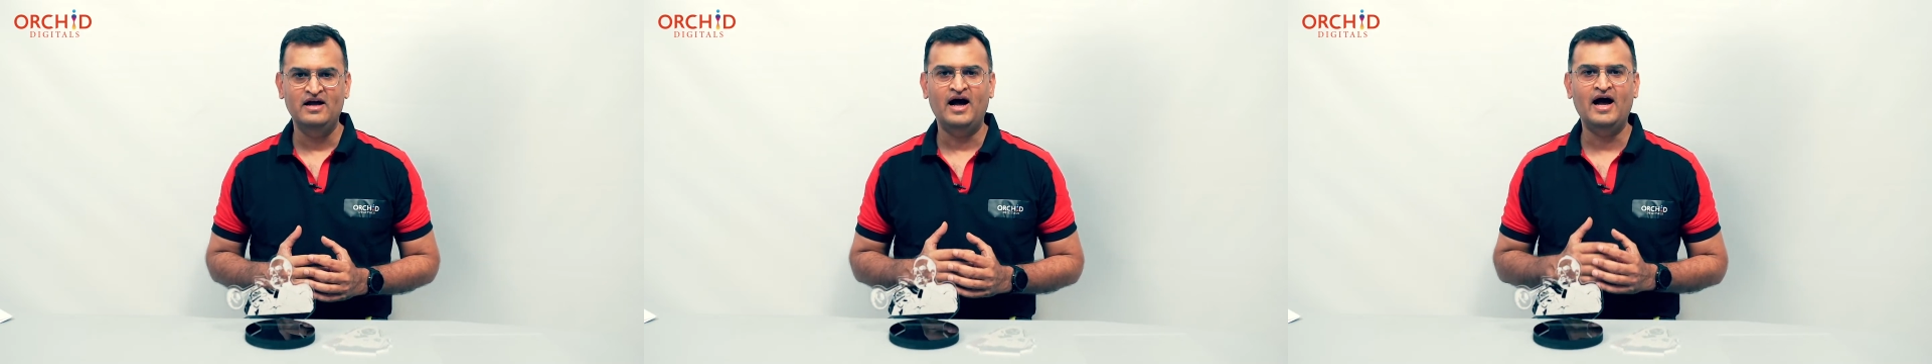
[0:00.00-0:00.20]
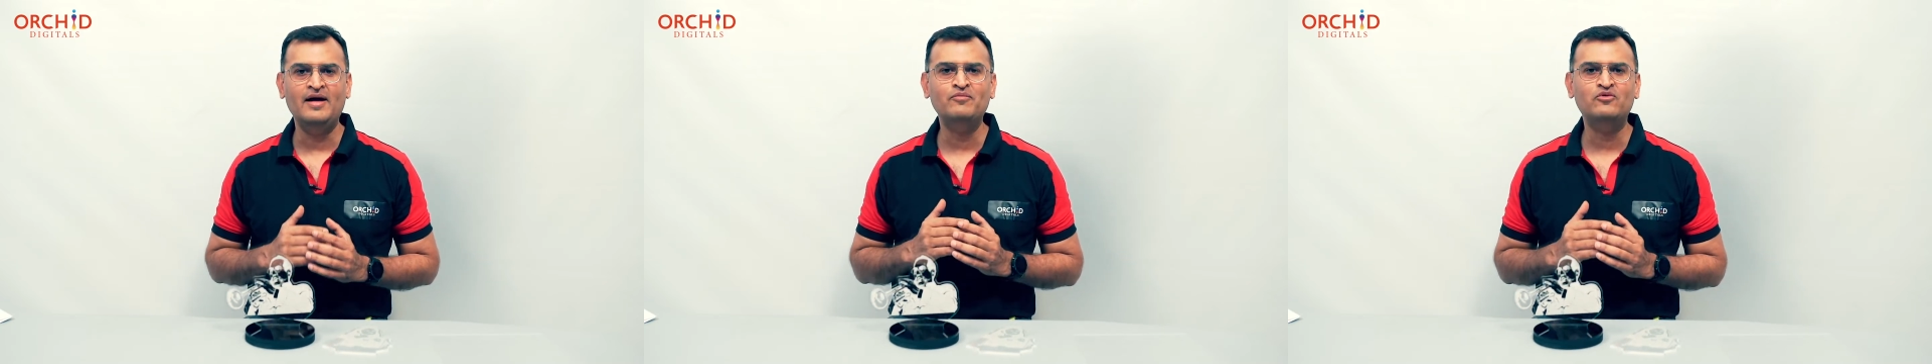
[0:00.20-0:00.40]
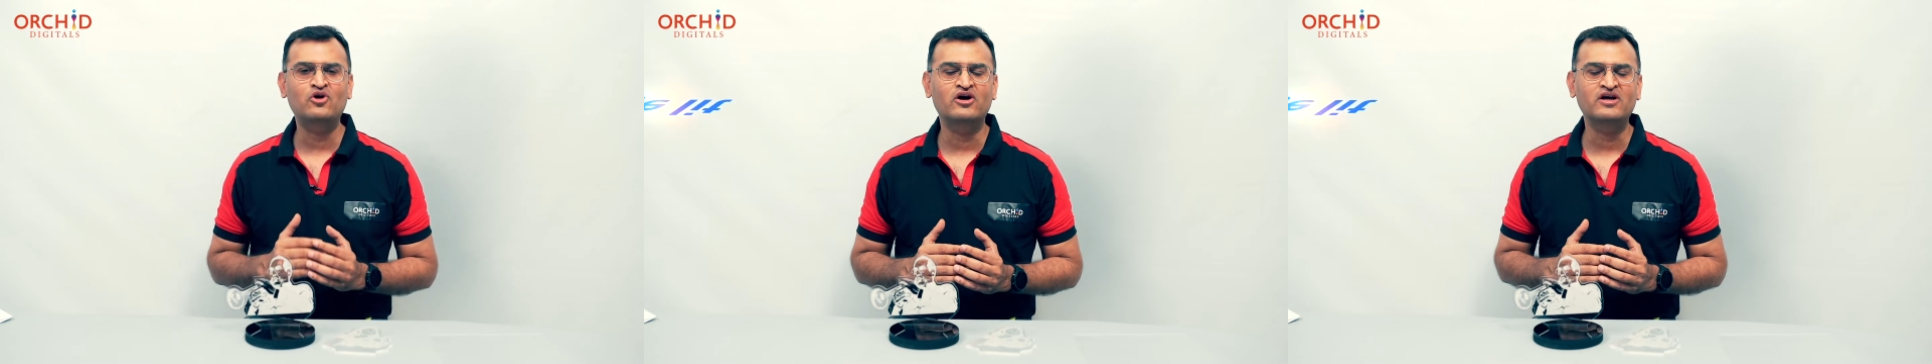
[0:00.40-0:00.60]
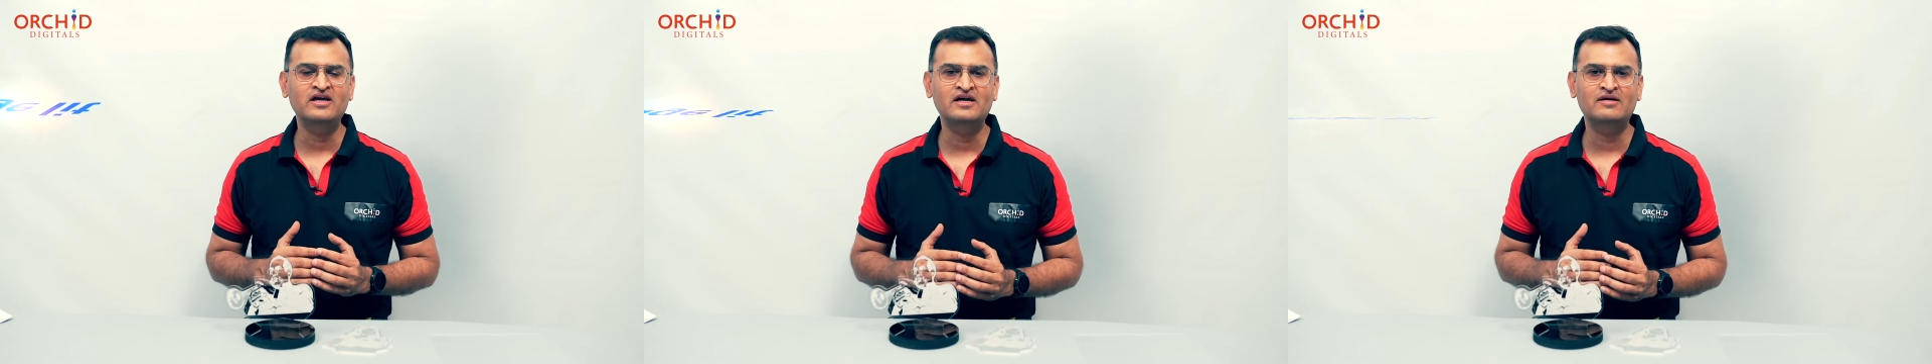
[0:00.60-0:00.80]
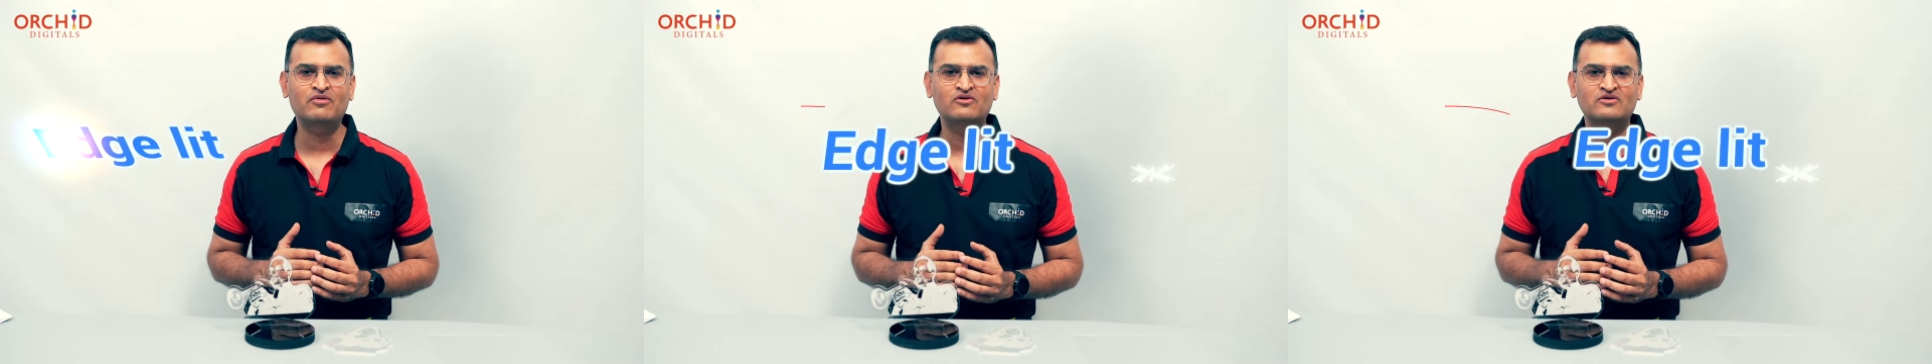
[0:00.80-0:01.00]
I'm
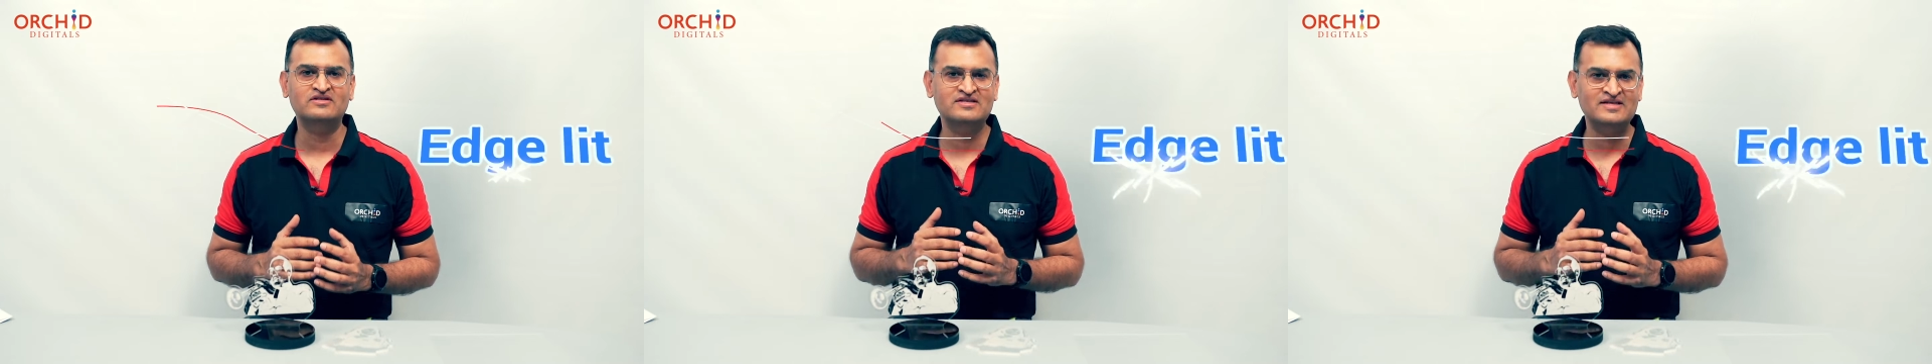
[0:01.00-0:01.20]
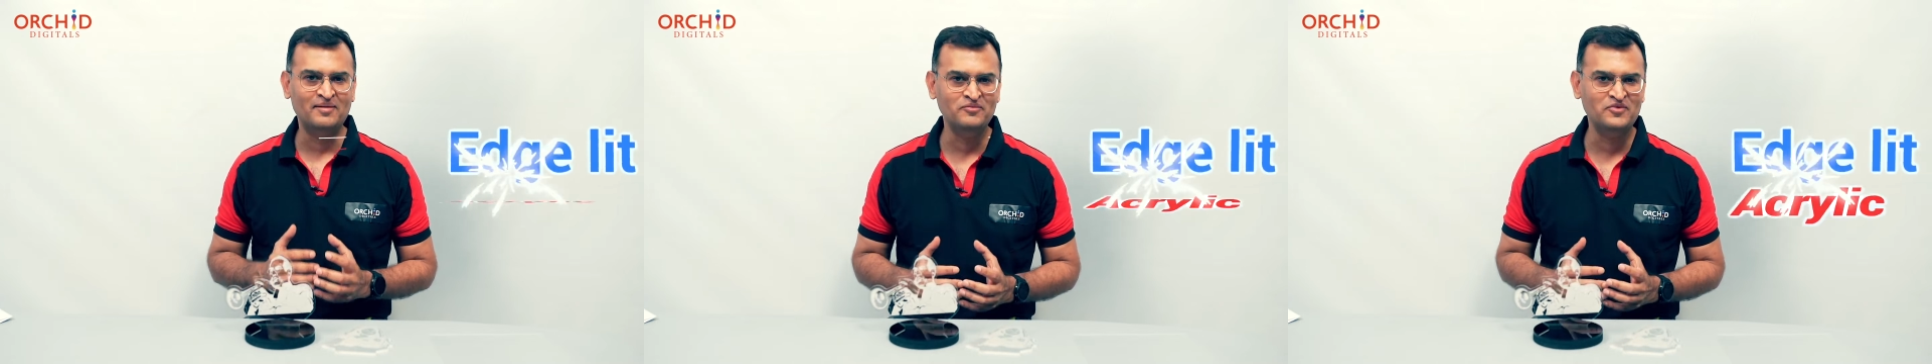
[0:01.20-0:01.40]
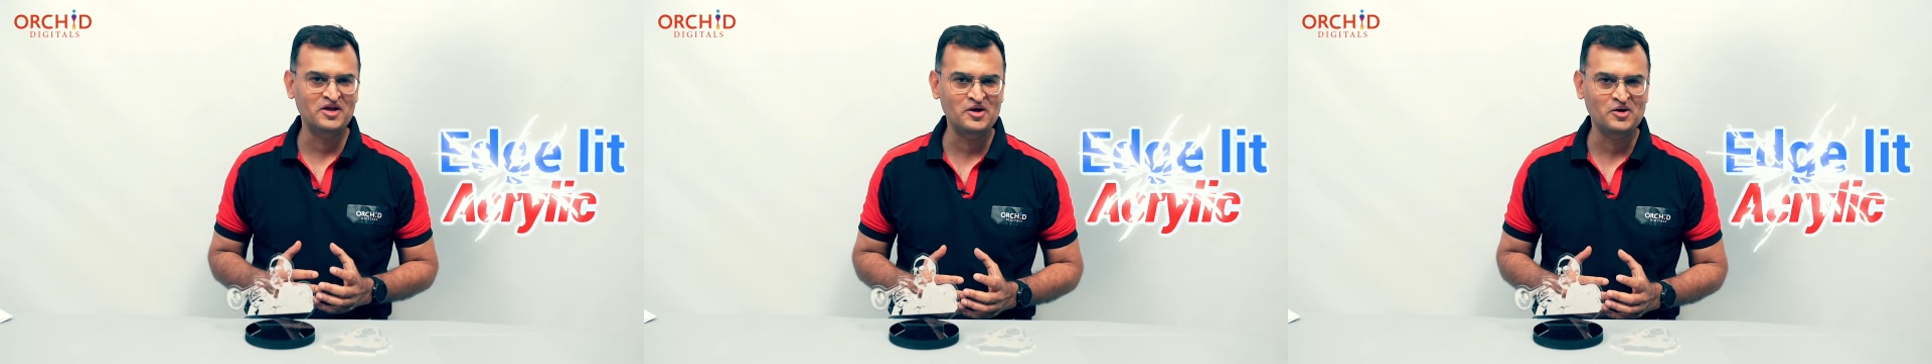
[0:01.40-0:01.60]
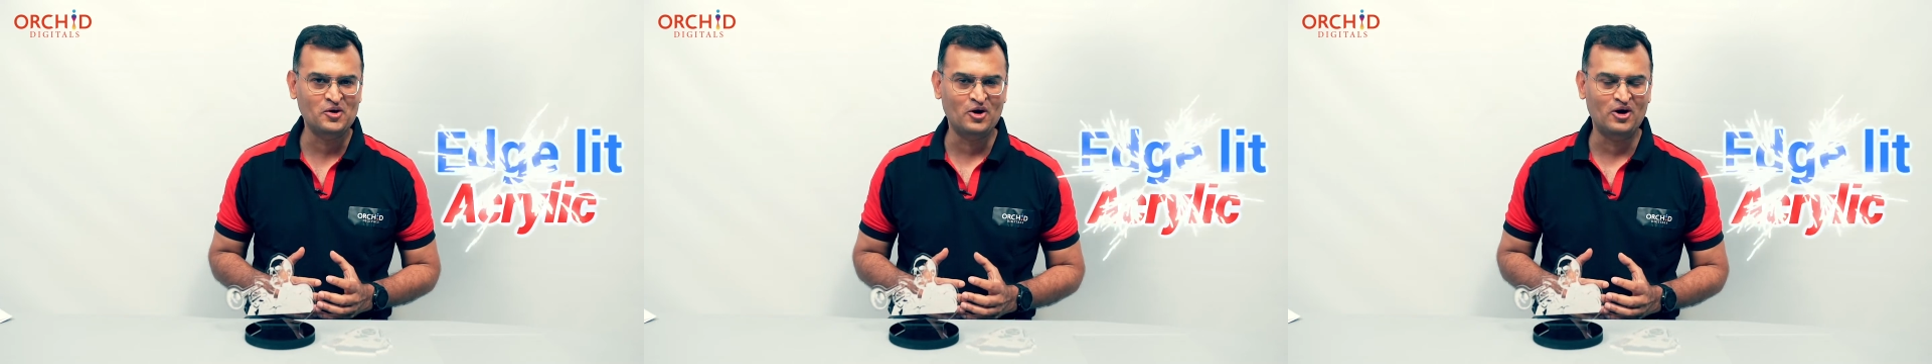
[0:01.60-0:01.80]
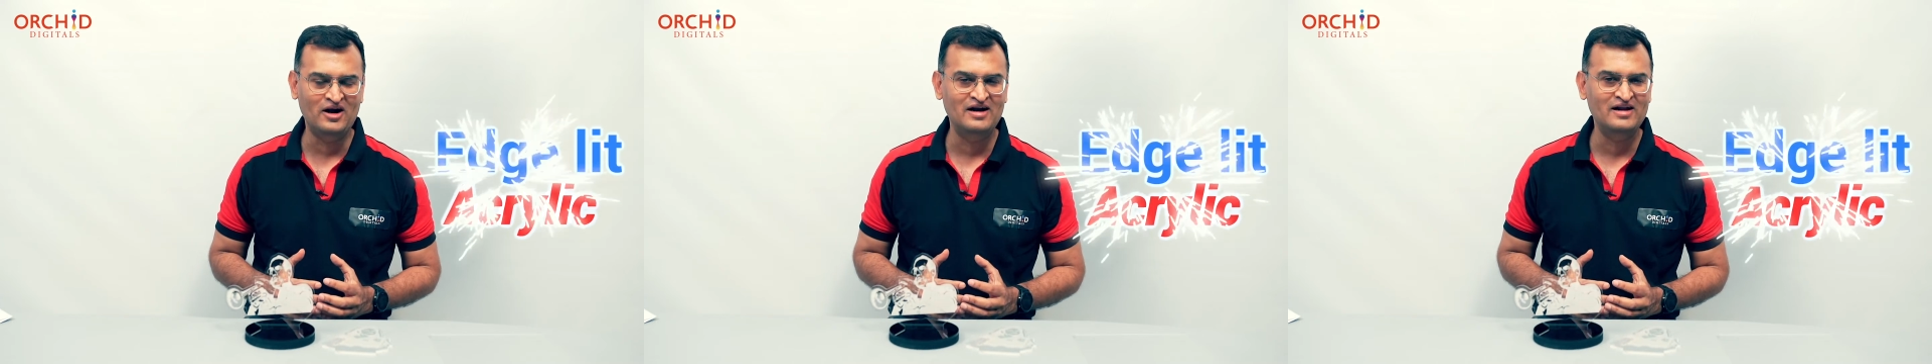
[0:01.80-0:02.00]
talking about something
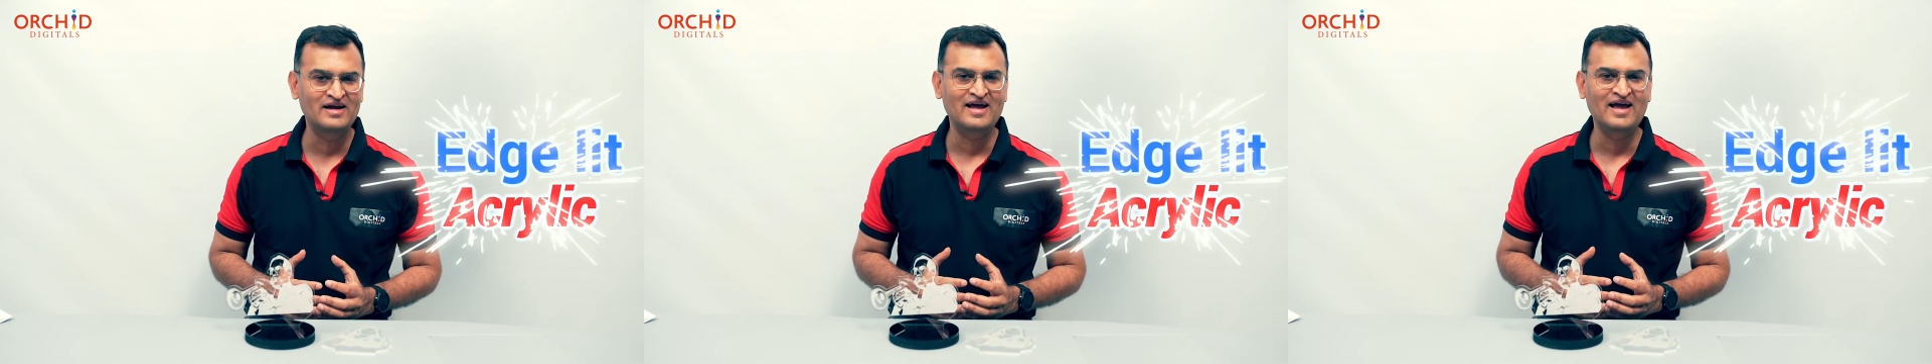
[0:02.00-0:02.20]
called